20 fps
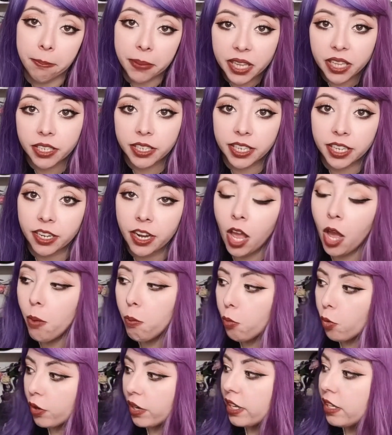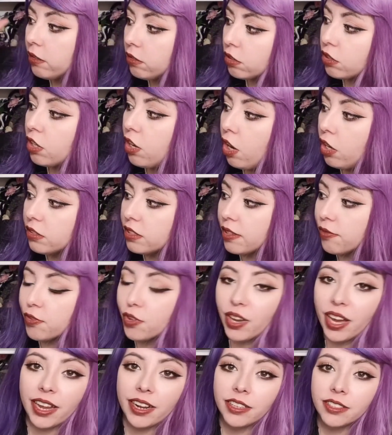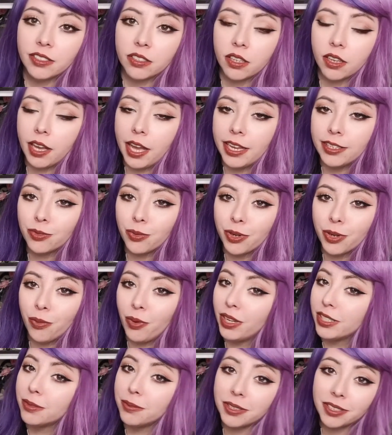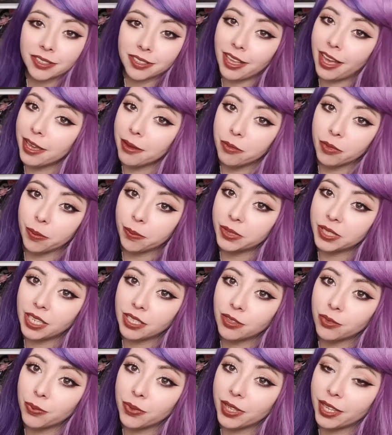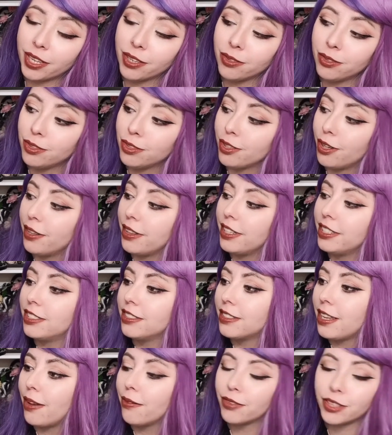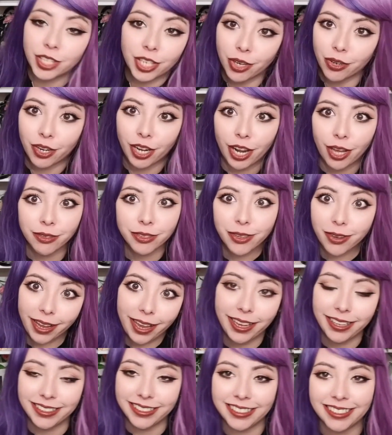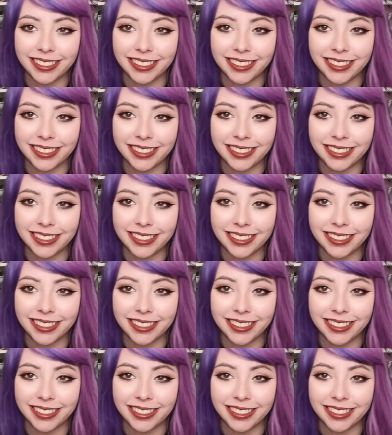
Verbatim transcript: billion more Killstar hauls if you guys, guys want to watch because I am obsessed with Killstar. They just have cute clothes, okay?